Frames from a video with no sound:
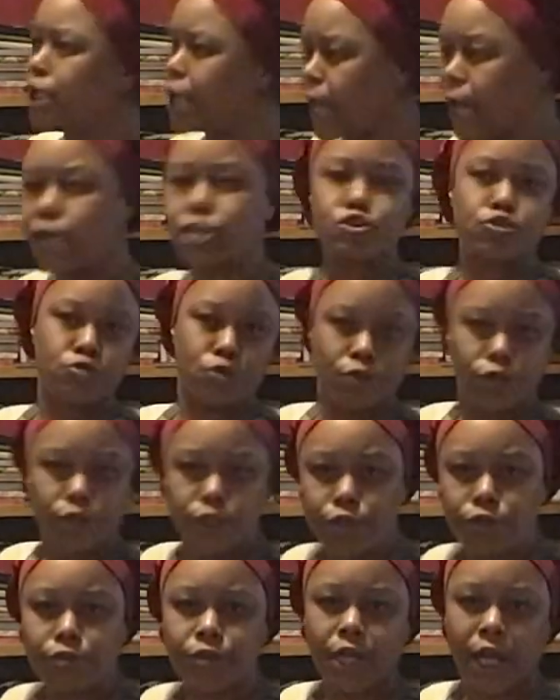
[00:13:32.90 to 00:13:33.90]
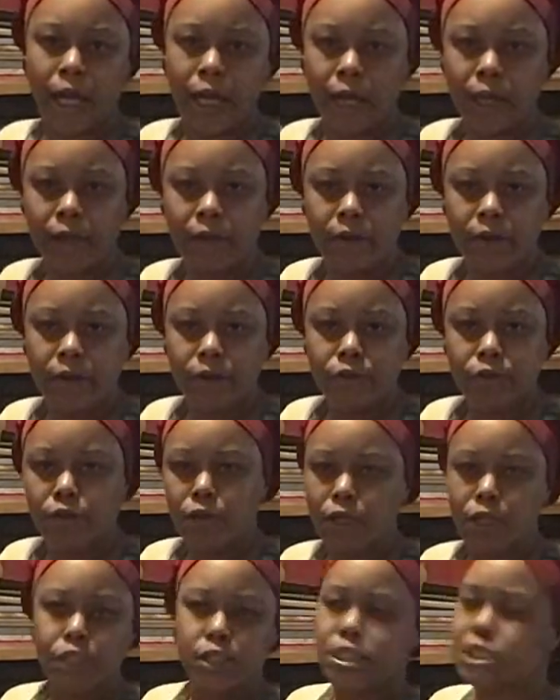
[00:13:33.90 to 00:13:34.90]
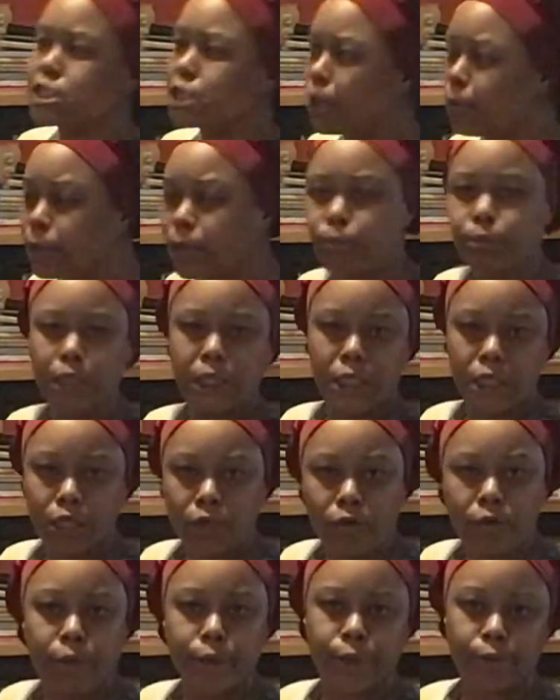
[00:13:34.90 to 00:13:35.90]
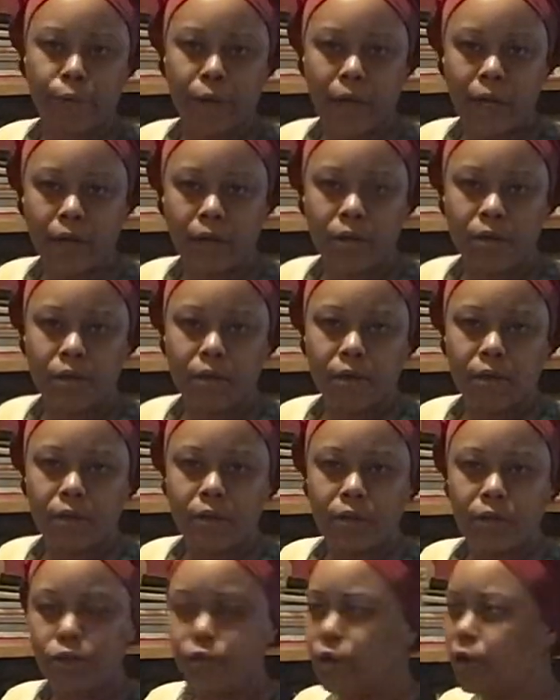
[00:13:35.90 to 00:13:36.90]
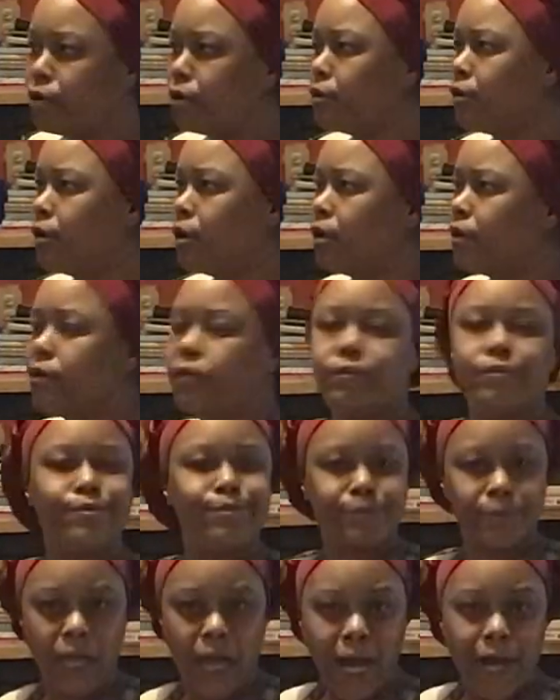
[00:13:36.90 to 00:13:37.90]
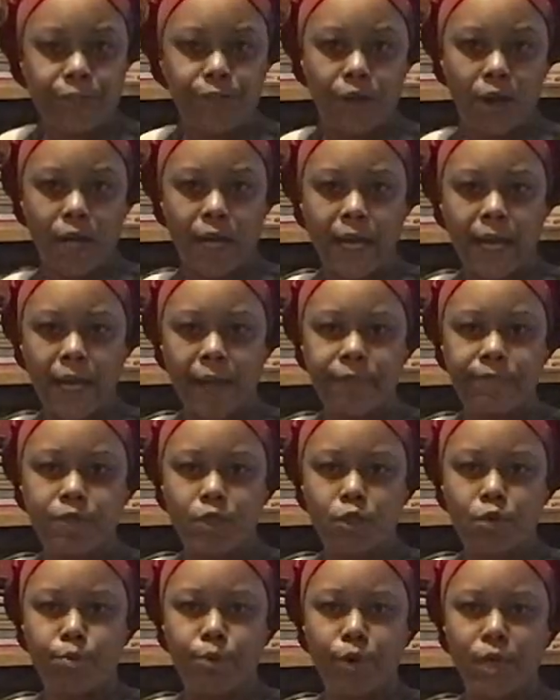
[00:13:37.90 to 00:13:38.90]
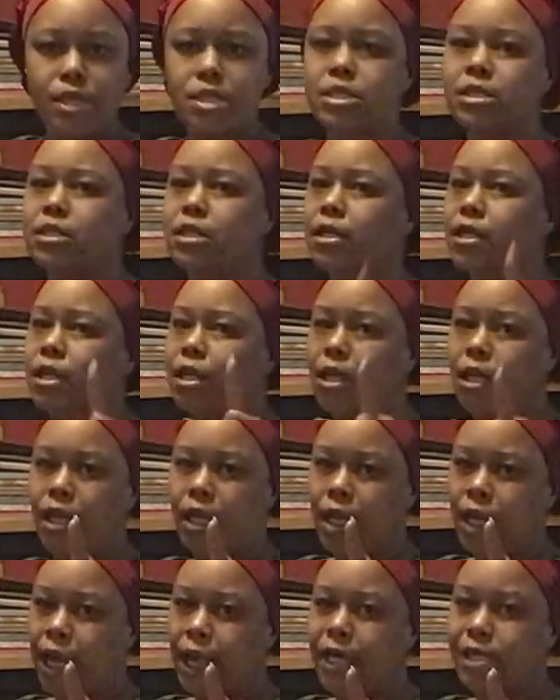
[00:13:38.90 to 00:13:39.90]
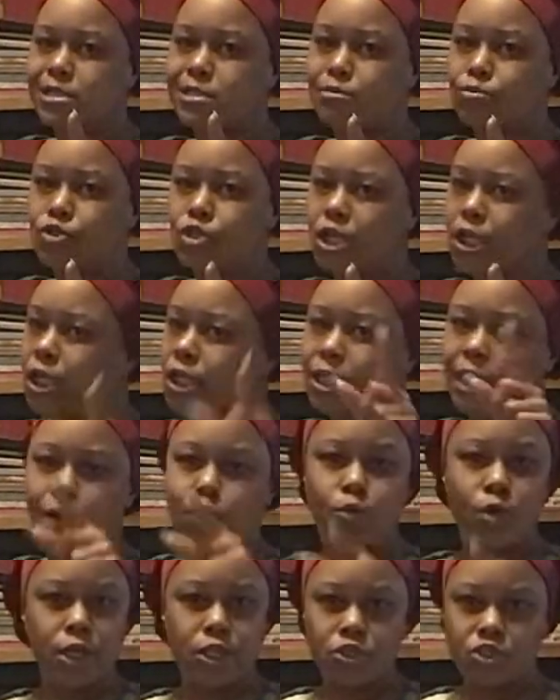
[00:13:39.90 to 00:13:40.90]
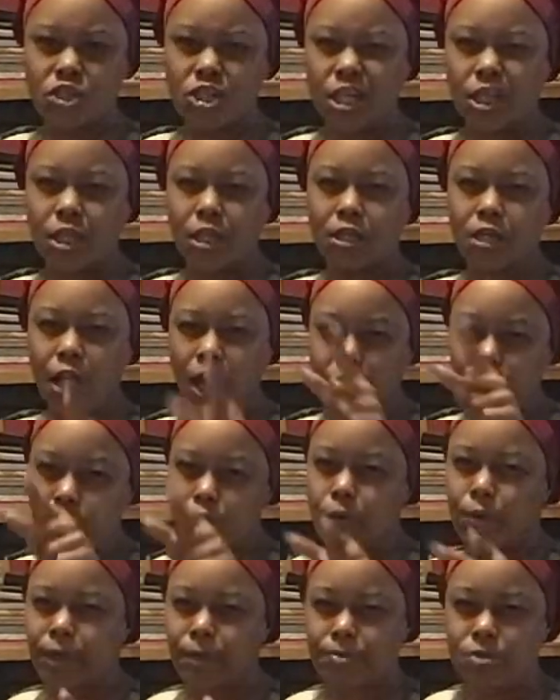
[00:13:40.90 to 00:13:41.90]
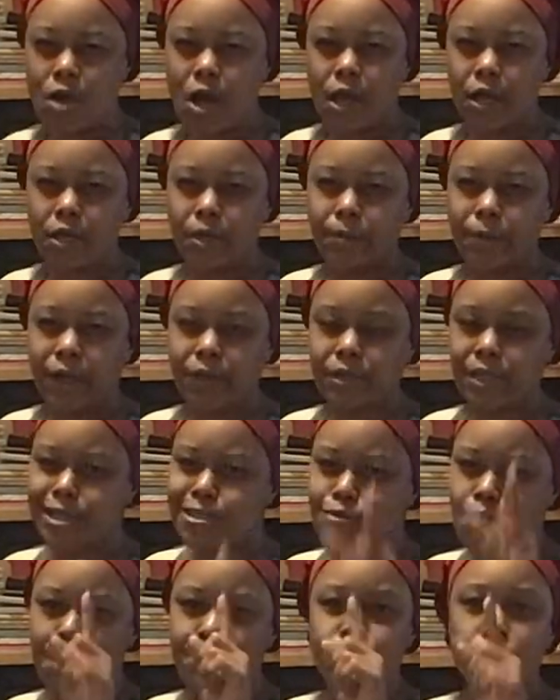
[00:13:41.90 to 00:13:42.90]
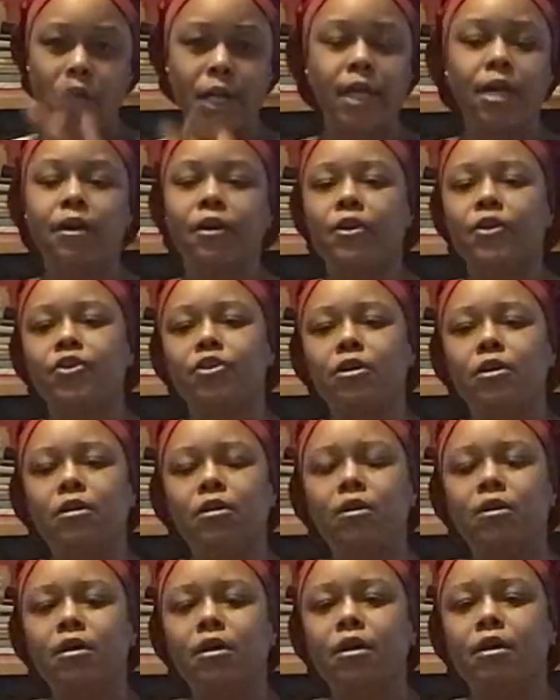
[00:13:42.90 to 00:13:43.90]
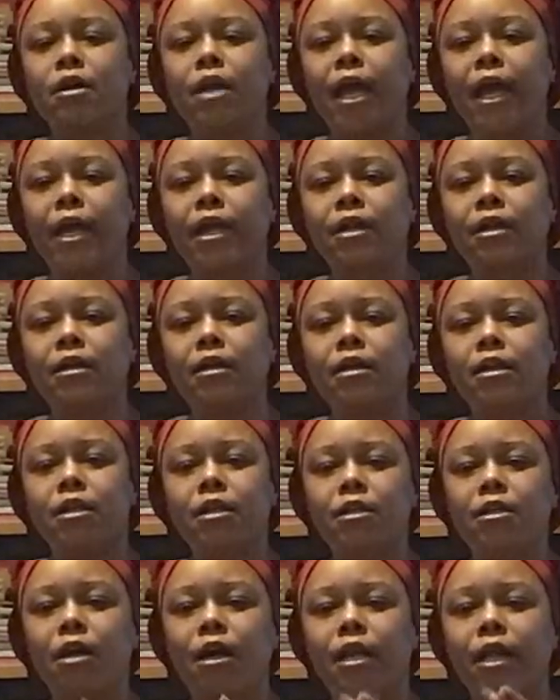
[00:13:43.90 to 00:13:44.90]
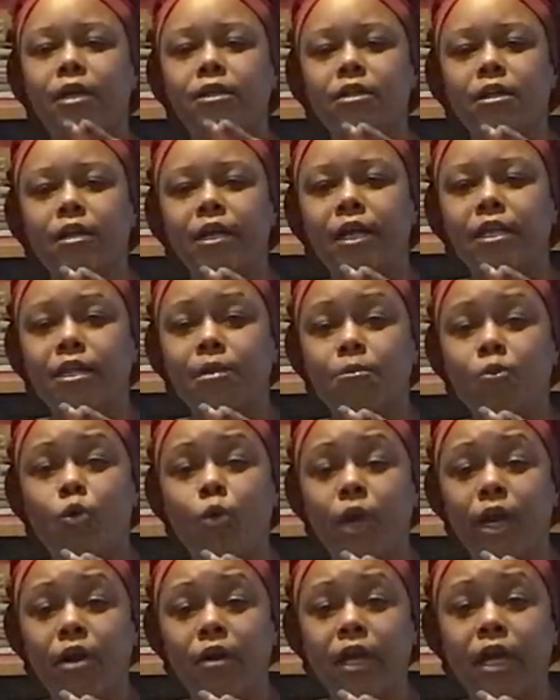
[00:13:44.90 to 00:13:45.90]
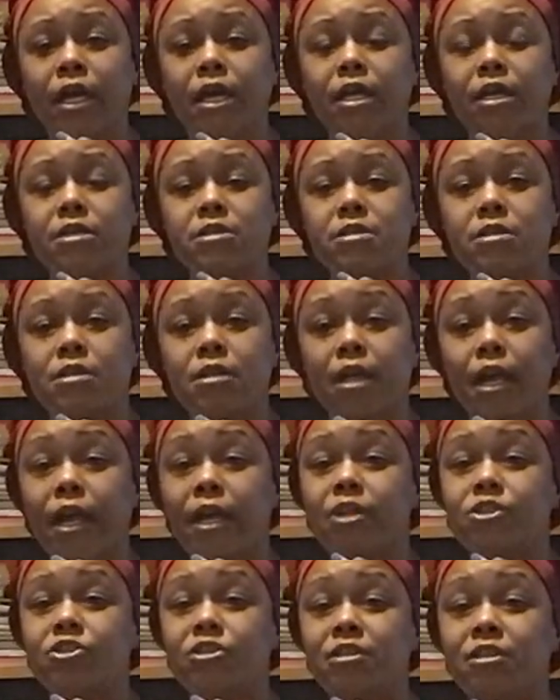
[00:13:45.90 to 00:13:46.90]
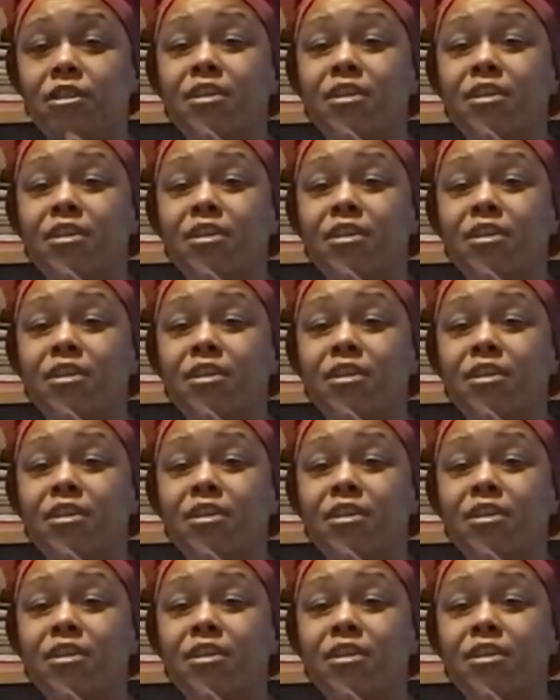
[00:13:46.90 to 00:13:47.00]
gastro little thing, you know, little stomach bug going around. You know, I thought I had food poisoning and ate some chicken that wasn't chicken. Y'all know what I'm talking about. That's why I'm trying. Hey, any of y'all out there got them quail eggs, Asia?